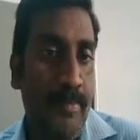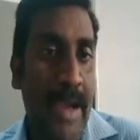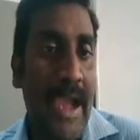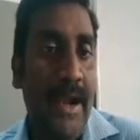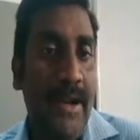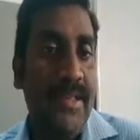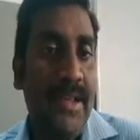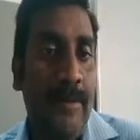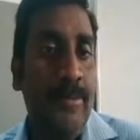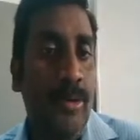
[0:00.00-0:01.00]
manganese
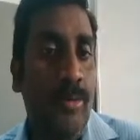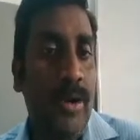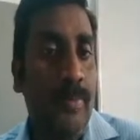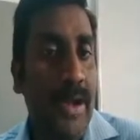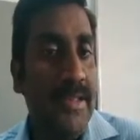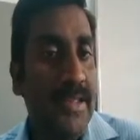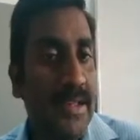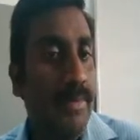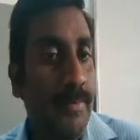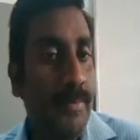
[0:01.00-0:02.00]
up to
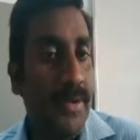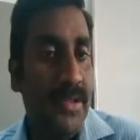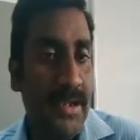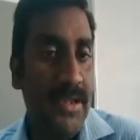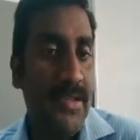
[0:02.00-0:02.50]
1.65 percentage,